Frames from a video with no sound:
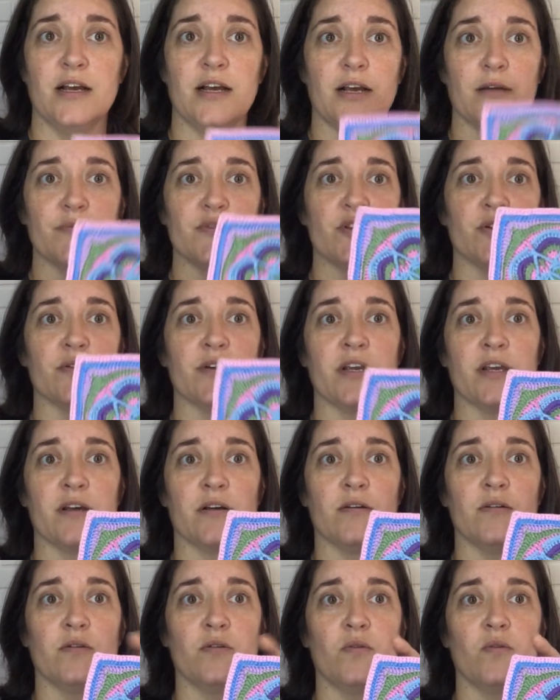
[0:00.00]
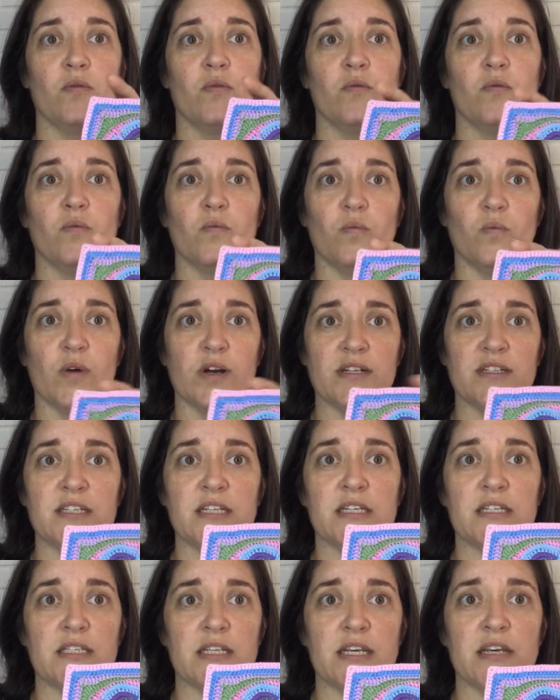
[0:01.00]
I'm doing 1
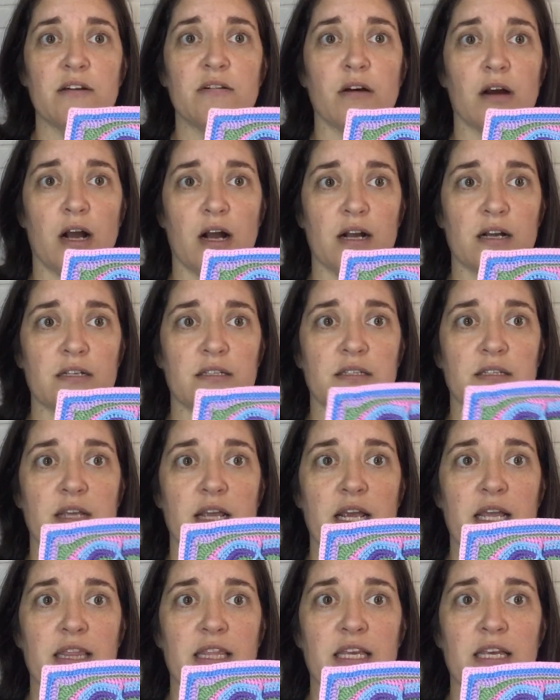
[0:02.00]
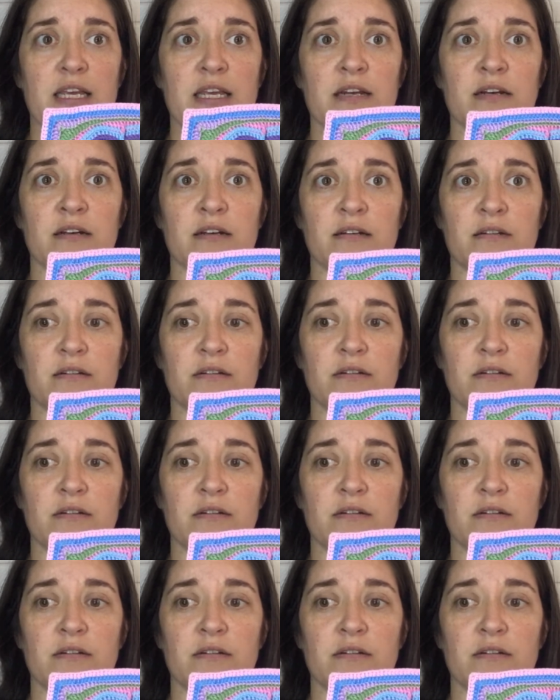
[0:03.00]
DC across and then